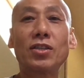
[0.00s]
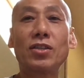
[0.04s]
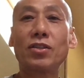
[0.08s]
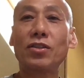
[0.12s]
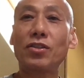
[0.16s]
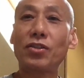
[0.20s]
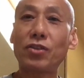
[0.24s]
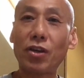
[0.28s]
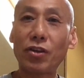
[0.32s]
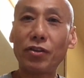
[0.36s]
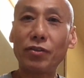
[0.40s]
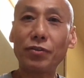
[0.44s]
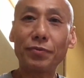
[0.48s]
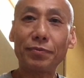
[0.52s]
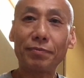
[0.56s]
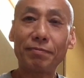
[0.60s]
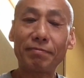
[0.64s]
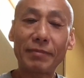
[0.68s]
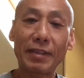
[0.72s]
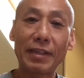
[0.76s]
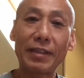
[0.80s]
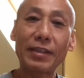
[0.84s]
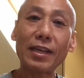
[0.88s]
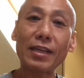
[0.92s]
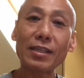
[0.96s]
So
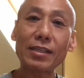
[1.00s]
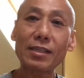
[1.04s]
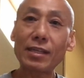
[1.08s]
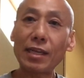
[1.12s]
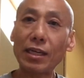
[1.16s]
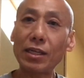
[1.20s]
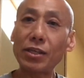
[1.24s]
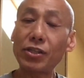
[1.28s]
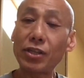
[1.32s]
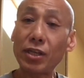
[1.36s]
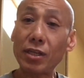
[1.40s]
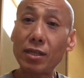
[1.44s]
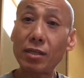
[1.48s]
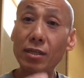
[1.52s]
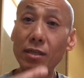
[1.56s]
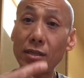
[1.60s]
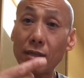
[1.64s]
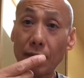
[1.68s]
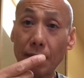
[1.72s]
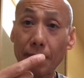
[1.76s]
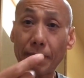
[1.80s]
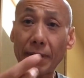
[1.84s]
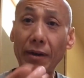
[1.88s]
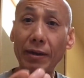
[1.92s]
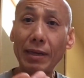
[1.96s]
the next stage is
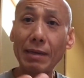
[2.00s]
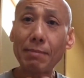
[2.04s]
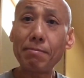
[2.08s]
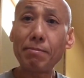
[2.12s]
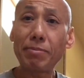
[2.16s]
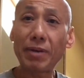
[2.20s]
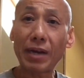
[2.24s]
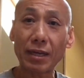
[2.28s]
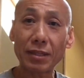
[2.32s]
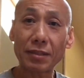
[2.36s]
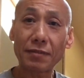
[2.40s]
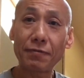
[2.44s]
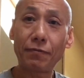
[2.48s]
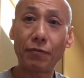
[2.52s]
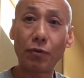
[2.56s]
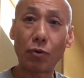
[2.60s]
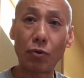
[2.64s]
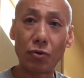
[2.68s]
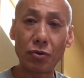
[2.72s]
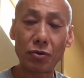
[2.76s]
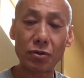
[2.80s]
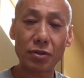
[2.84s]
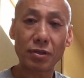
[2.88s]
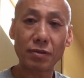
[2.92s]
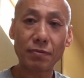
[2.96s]
about impact
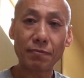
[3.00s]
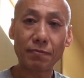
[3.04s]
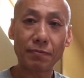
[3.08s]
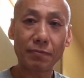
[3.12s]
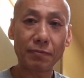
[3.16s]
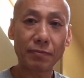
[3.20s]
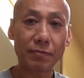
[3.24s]
force.